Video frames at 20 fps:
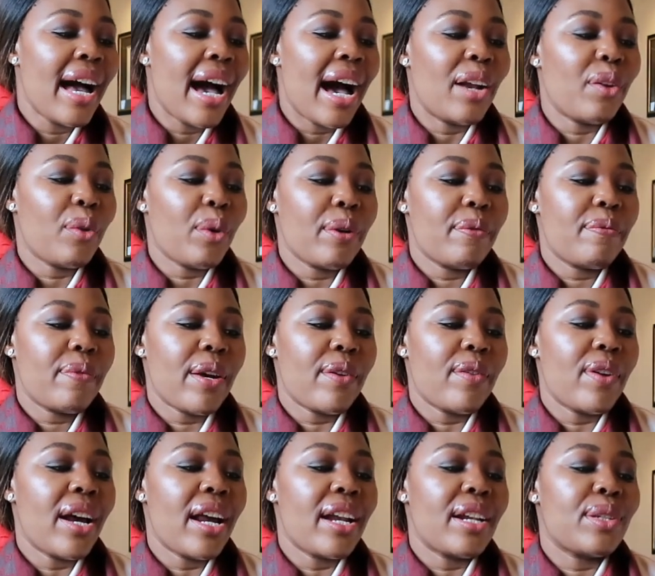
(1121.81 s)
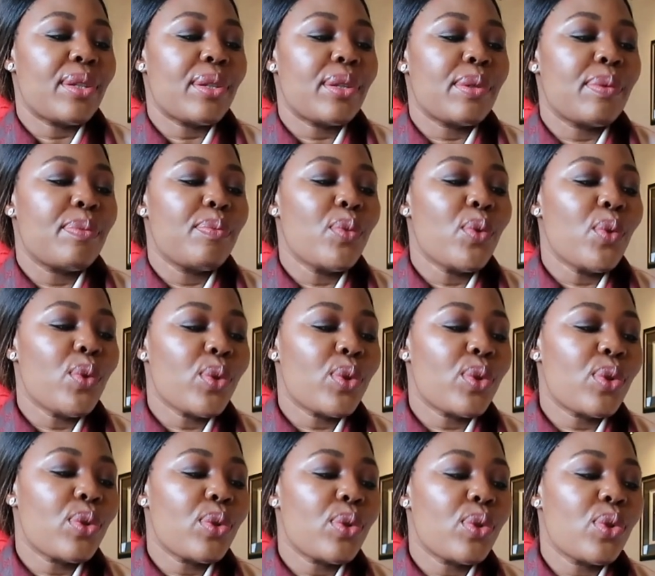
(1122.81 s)
aloe vera and smooth,
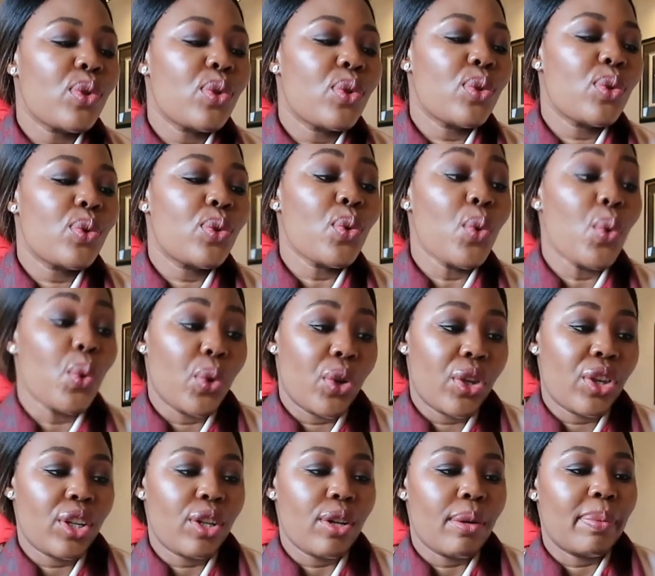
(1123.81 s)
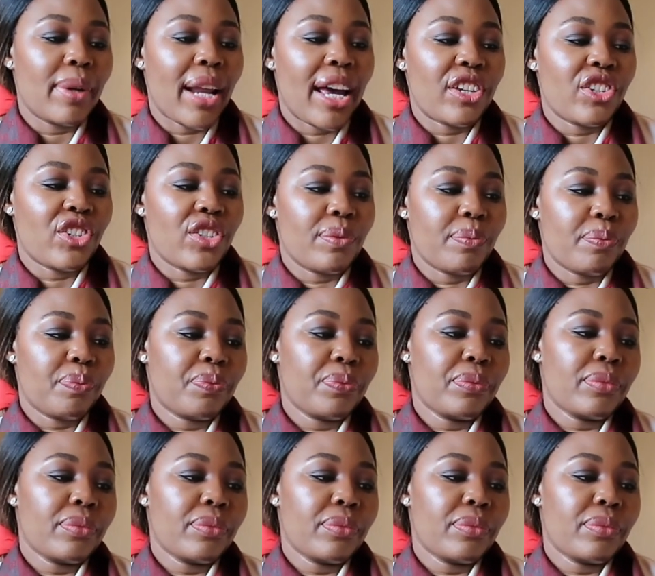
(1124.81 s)
soothe the complexion.